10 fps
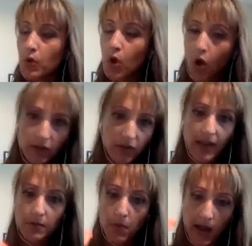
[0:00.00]

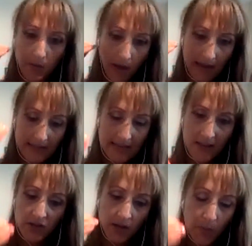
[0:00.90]
cultivate my
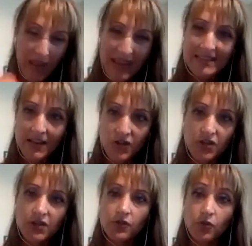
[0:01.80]
attention and pay
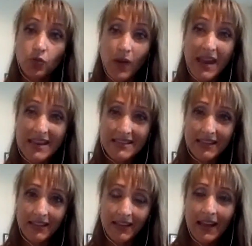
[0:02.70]
attention to the
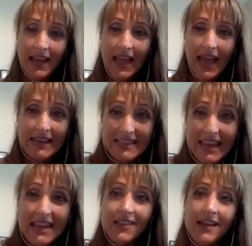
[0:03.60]
raisin and
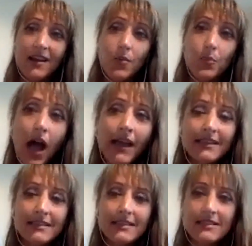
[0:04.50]
take that and apply
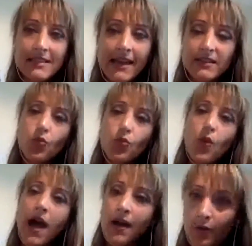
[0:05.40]
it to sex,
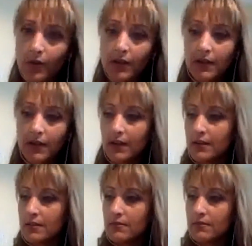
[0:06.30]
wow,
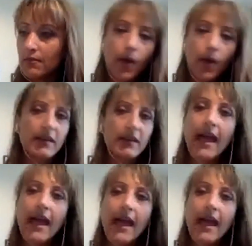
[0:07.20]
I wouldn't have
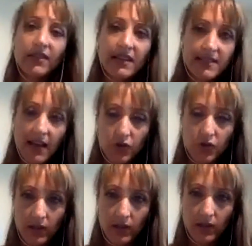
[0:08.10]
any sexual
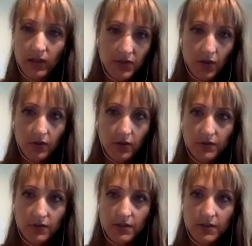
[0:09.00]
concerns.
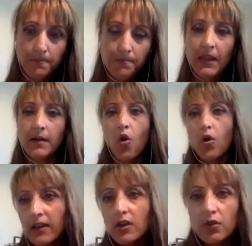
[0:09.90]
Or if I
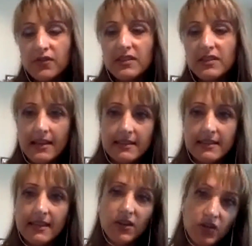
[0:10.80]
could observe the
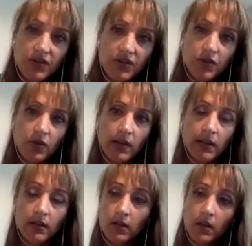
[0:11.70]
sensations
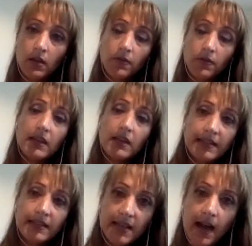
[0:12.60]
during feeling
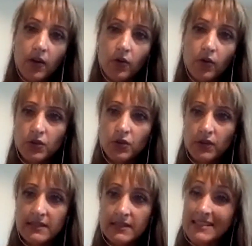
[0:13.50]
desire or during
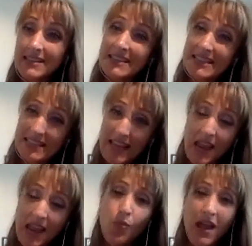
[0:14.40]
sex in the
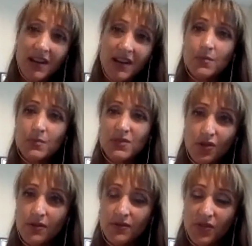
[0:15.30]
same way that I
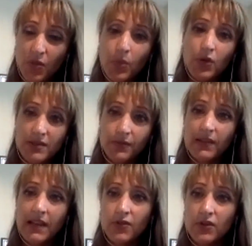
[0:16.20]
observed the burst of
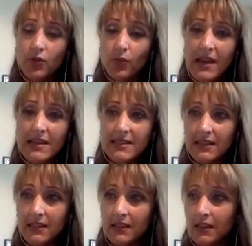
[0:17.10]
flavor in the
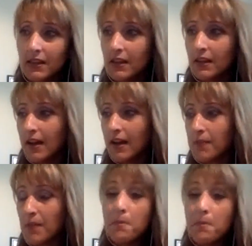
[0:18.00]
raisin,
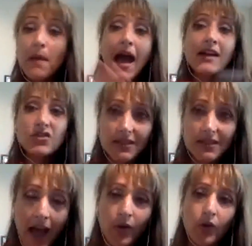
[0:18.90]
imagine
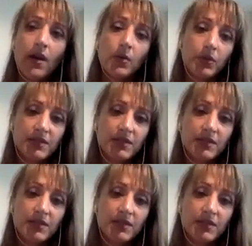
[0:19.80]
how incredible